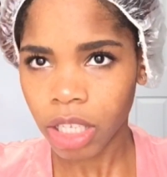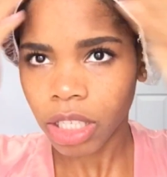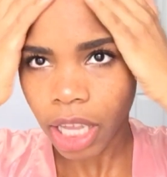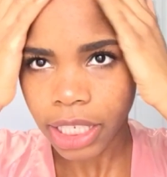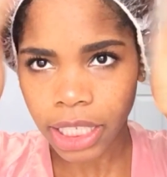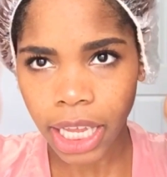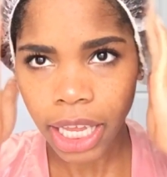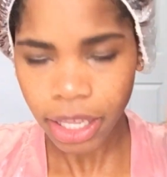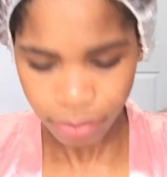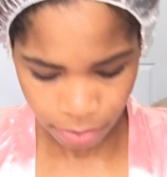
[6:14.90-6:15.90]
like that.
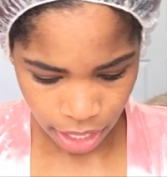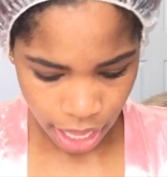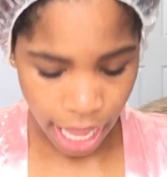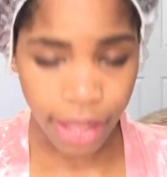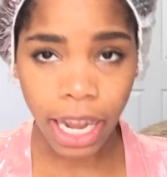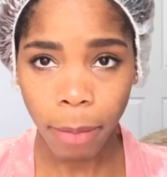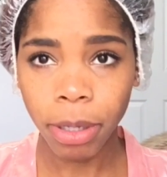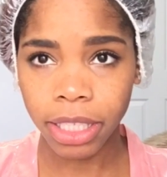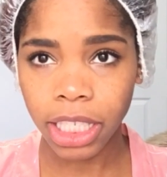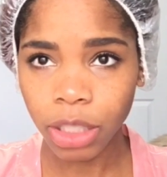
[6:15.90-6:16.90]
And then I
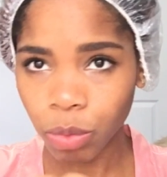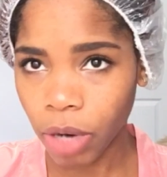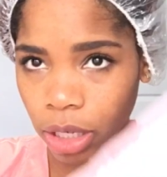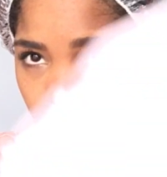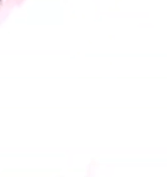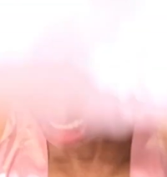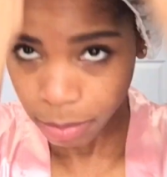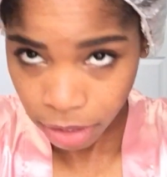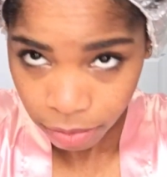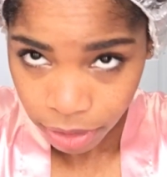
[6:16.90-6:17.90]
put this one right on top
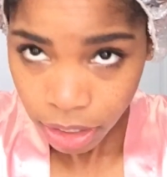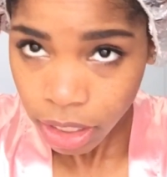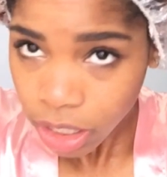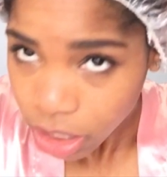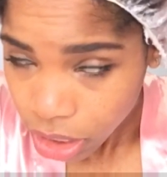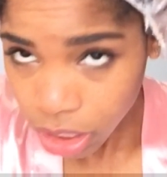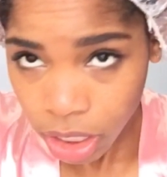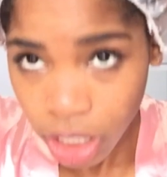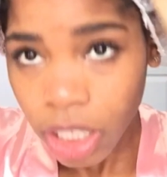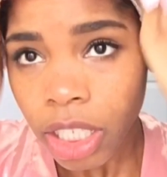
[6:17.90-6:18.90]
of it,
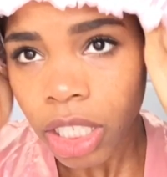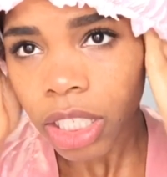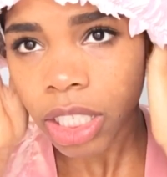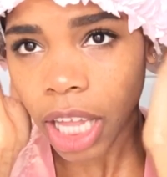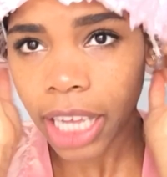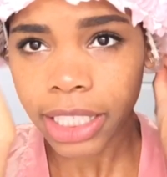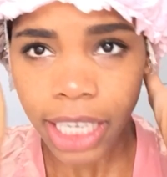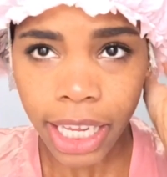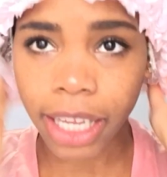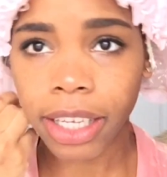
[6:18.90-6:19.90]
like
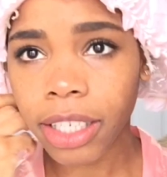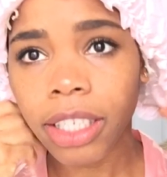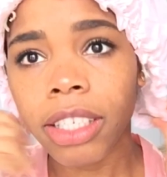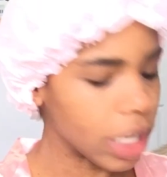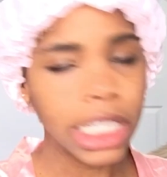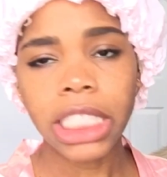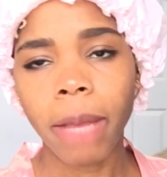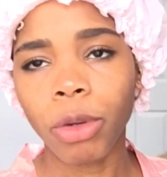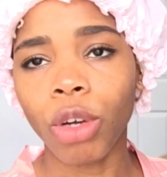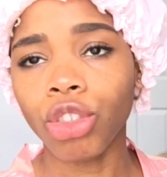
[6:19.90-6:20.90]
that. Any type of
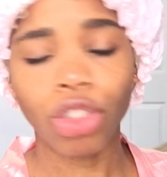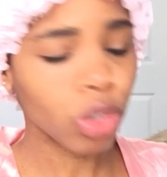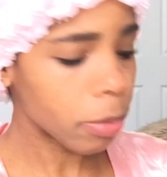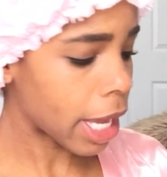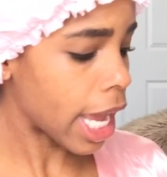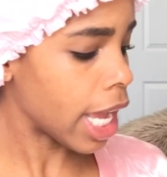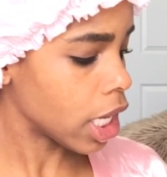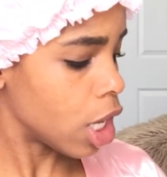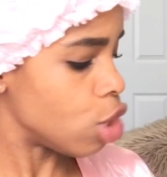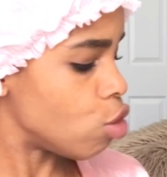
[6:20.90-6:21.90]
grocery store bag,
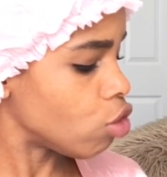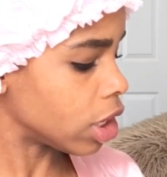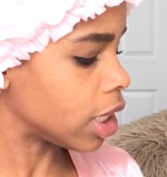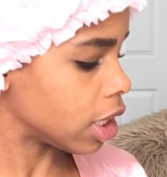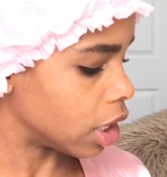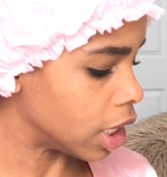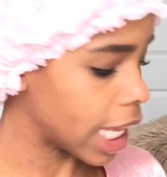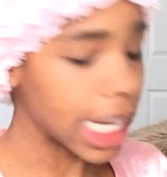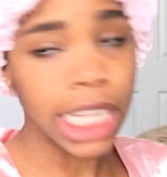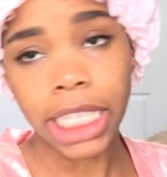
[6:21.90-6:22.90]
you just lay
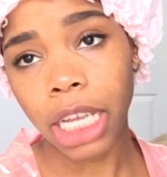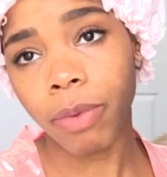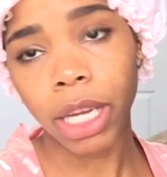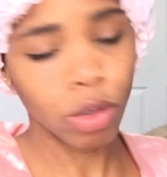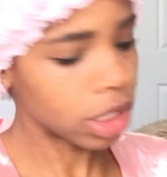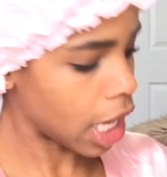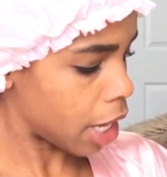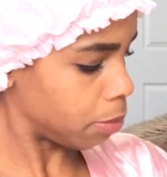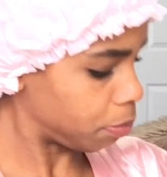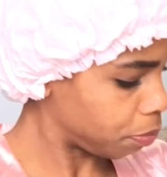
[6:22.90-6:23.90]
that thing right on top
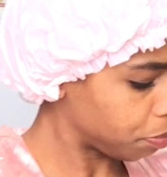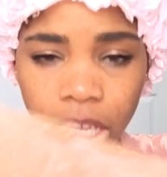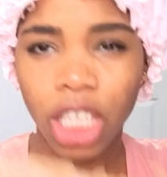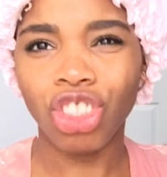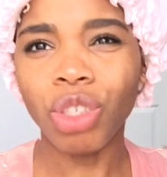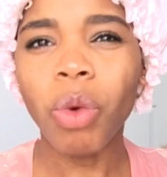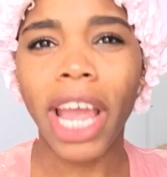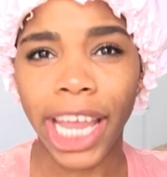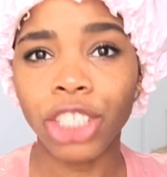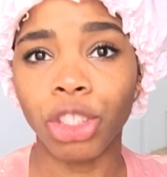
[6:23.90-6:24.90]
because you want extra